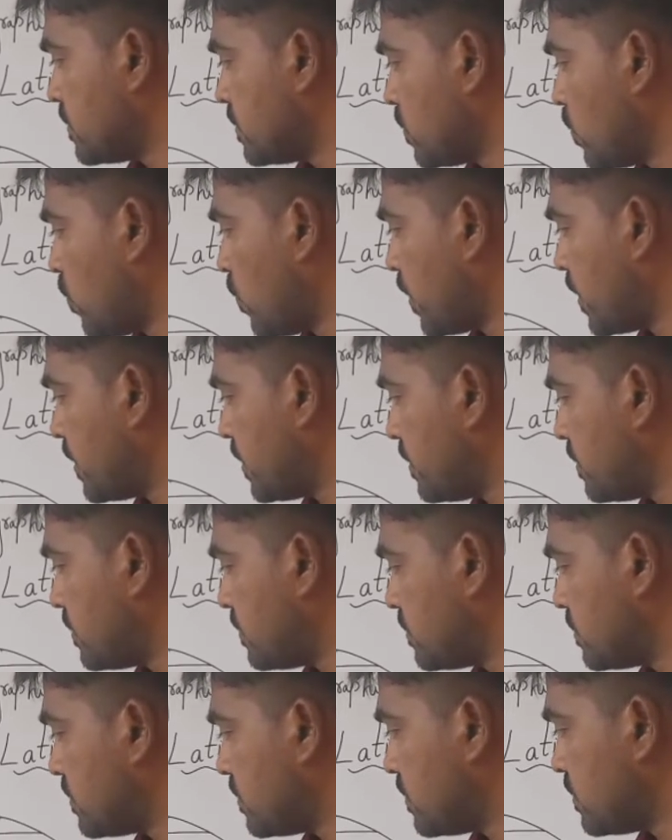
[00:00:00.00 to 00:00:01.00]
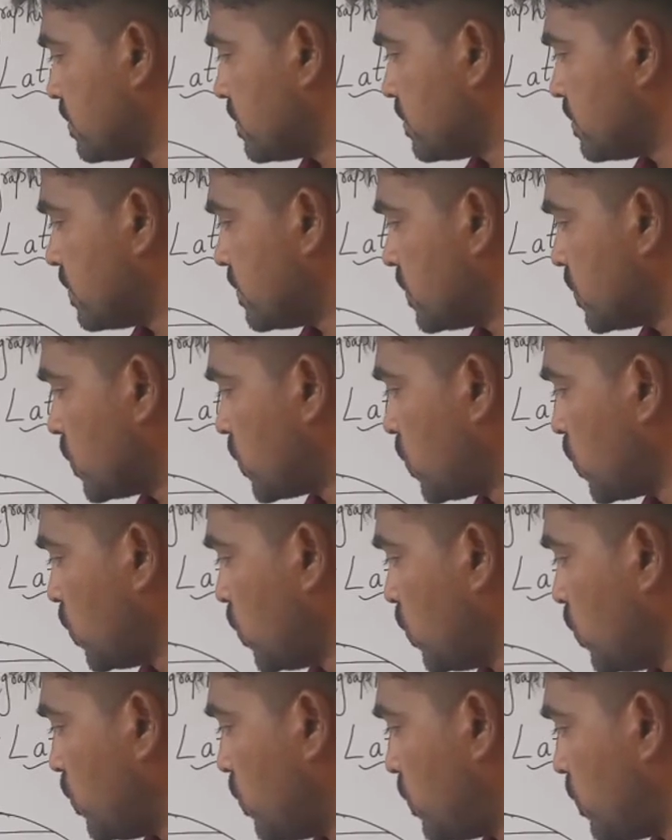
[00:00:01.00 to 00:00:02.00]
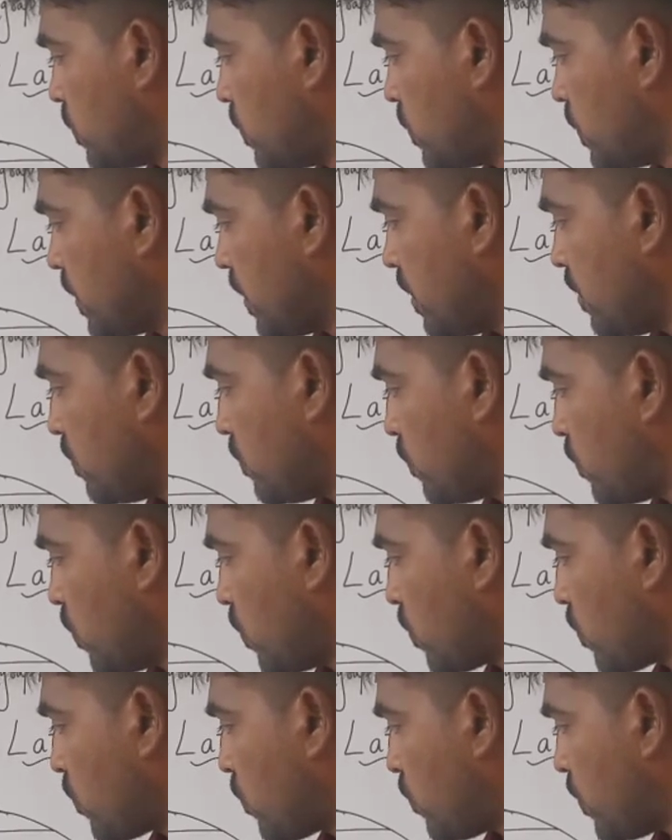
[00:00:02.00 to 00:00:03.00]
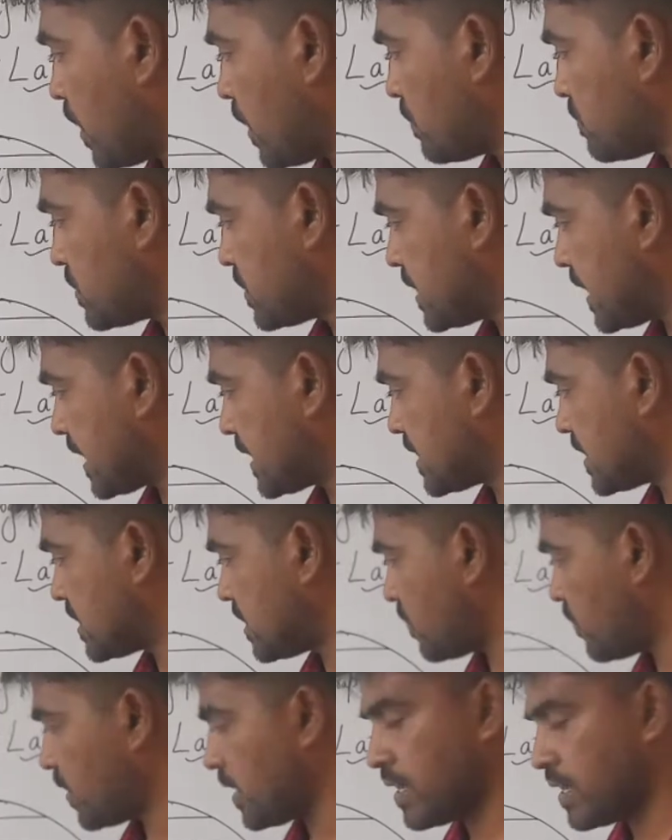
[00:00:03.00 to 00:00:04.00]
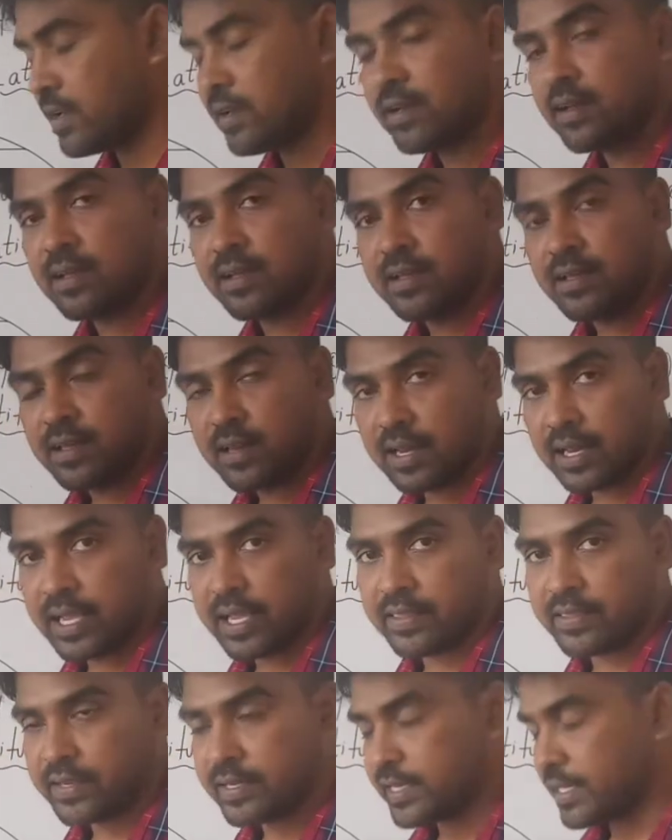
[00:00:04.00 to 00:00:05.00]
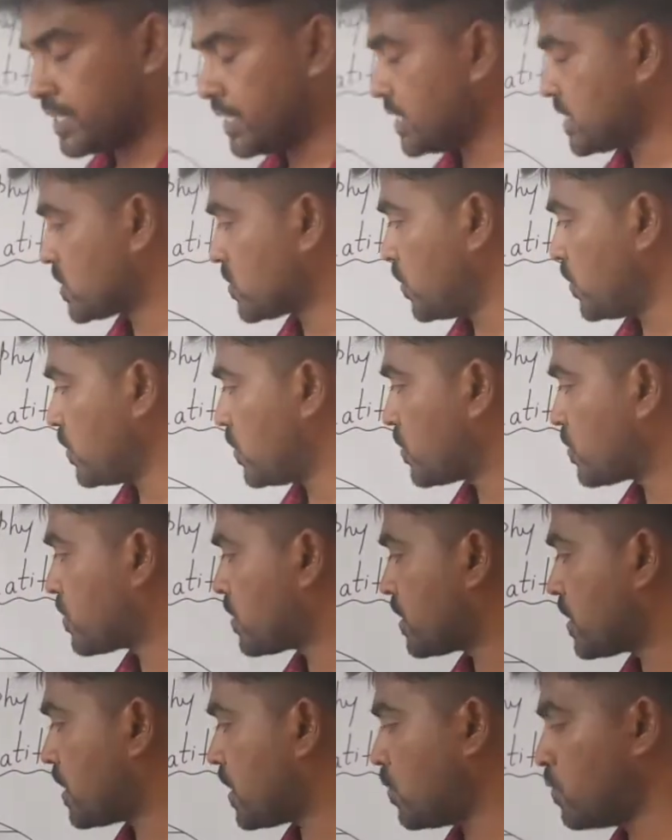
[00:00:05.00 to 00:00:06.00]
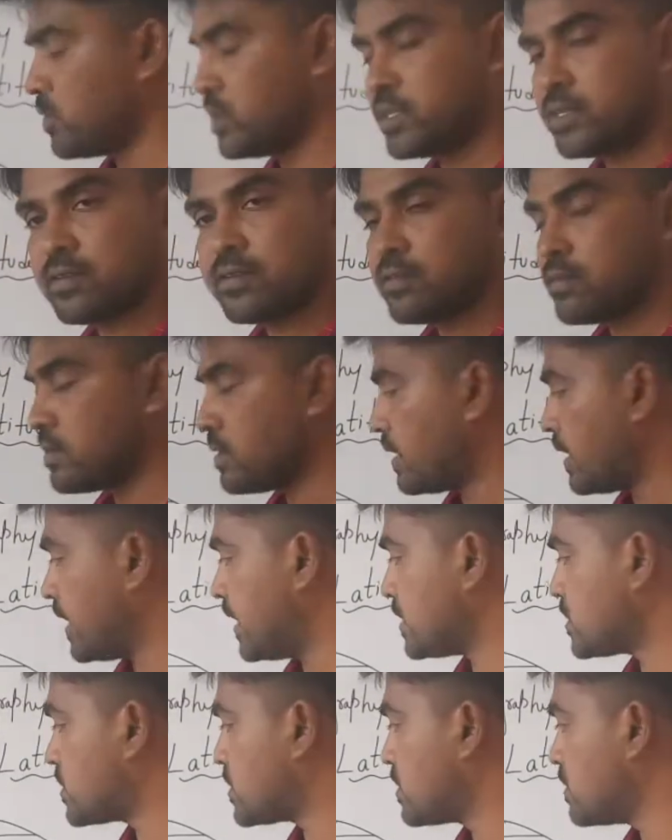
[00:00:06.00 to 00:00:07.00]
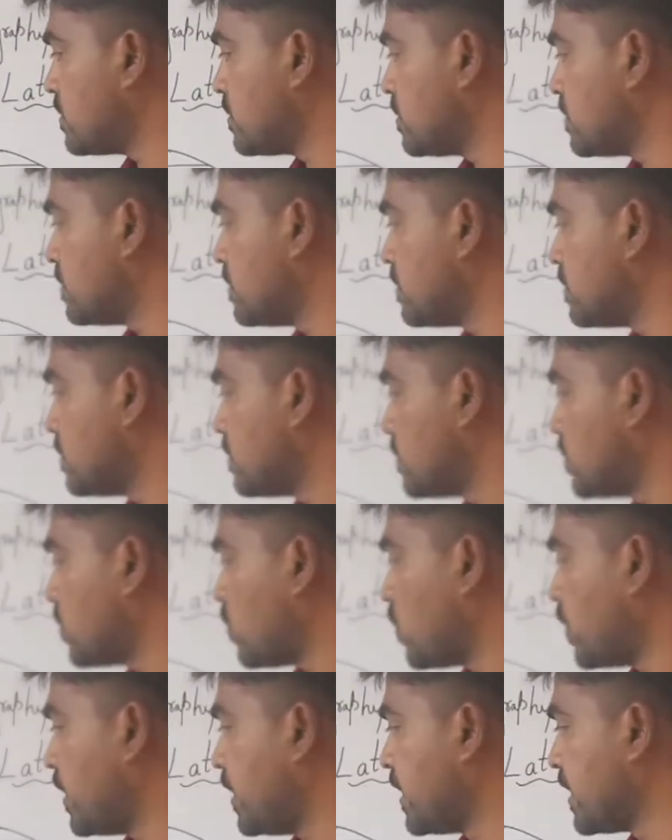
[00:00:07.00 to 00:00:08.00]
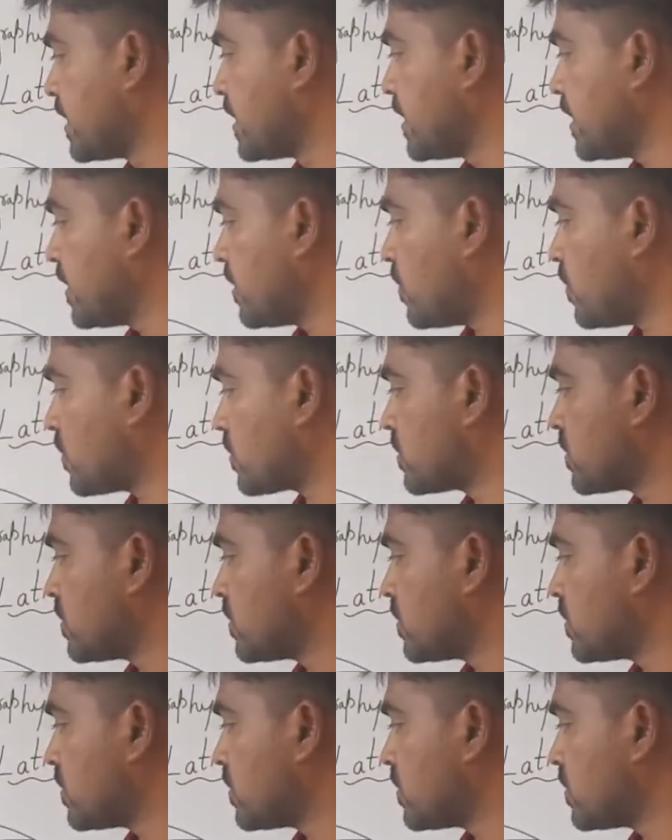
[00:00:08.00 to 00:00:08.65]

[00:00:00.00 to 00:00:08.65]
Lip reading: 1, 2, 3, 4, 5, 6, 7 like that. It is going to count as 1 degree north,